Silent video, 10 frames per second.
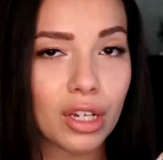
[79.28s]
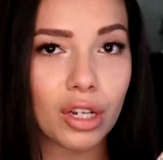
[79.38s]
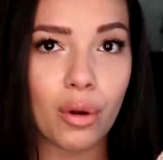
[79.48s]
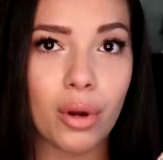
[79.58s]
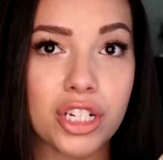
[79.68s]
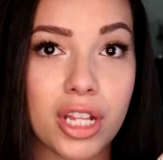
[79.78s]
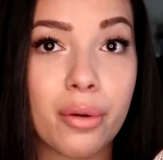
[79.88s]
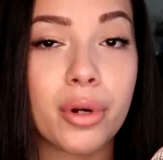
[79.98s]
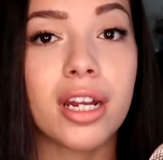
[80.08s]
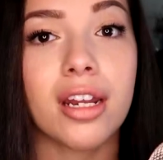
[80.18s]
go watch
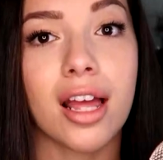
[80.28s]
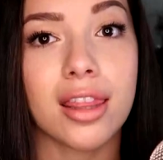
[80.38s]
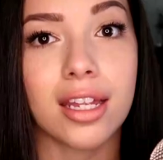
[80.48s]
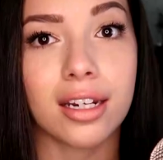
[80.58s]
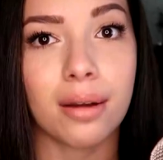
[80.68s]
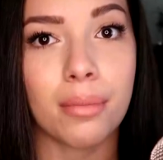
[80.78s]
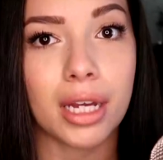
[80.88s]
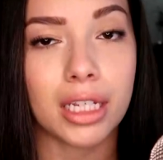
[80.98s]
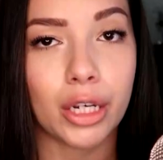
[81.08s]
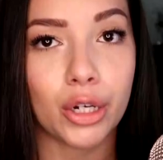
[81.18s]
that one and then come
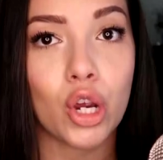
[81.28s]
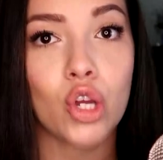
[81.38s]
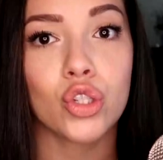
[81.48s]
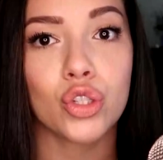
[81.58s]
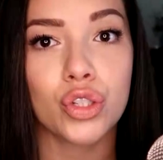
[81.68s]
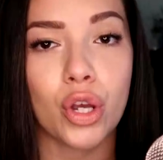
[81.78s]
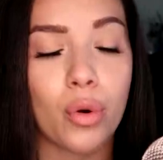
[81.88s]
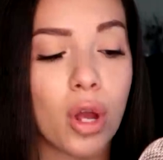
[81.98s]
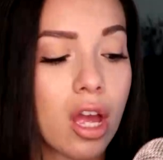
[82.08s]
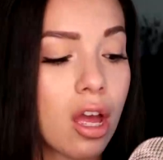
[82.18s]
back here. So
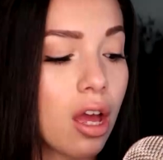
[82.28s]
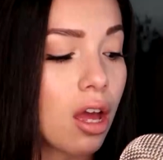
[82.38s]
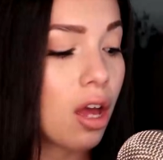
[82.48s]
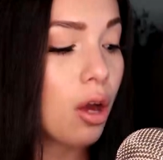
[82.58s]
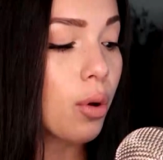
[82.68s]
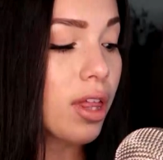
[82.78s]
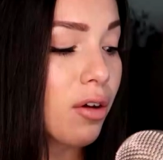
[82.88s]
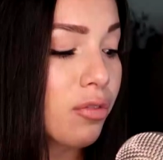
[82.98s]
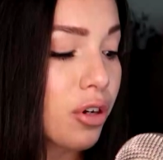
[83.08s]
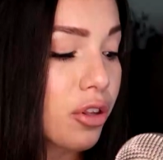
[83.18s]

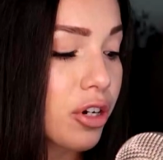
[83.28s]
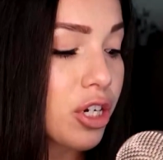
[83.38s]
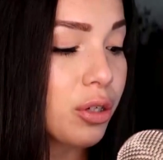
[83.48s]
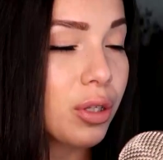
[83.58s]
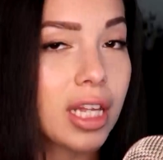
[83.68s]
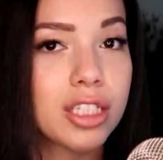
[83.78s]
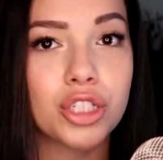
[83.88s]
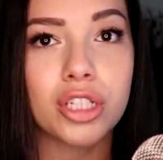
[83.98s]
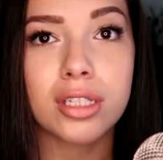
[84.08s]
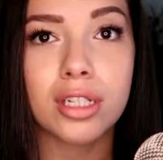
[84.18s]
without further ado, let's
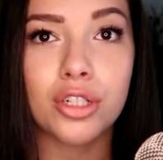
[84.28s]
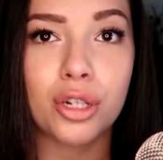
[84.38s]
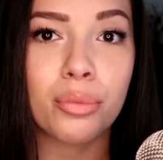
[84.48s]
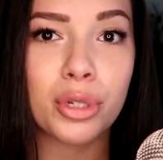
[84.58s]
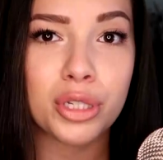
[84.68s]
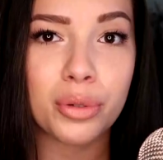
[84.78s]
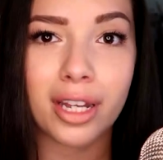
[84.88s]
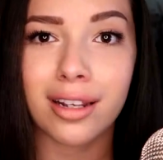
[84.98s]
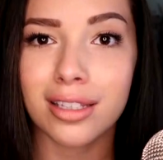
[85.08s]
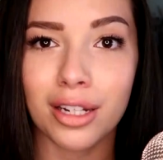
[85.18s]
just jump into
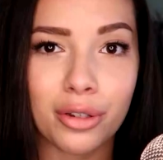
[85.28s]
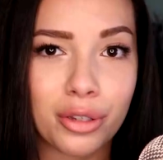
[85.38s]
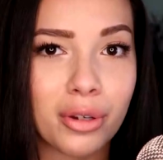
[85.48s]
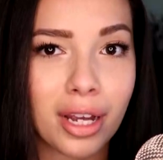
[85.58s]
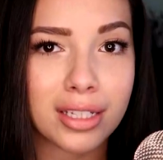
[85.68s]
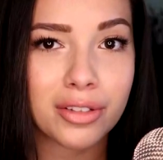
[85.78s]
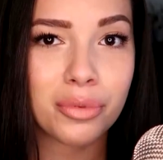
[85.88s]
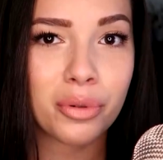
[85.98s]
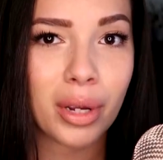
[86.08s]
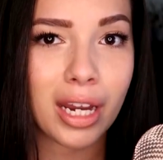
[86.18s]
it because I know you guys have
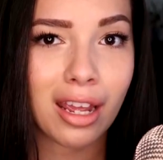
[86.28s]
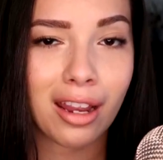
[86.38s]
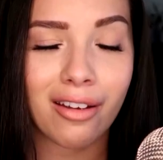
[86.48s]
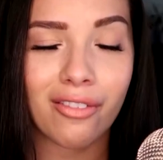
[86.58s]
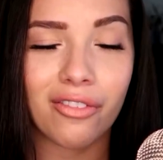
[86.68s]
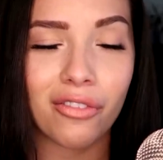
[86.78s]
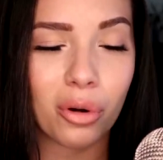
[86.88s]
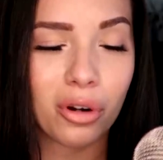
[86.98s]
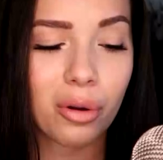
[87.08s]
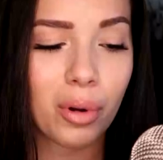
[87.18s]
been waiting
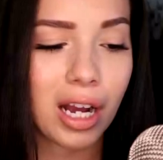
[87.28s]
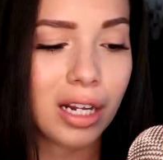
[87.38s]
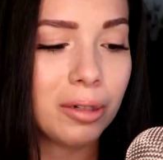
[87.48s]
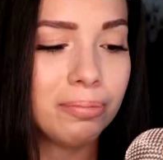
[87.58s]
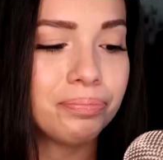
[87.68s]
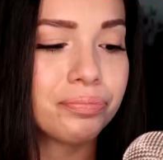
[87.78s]
for a while.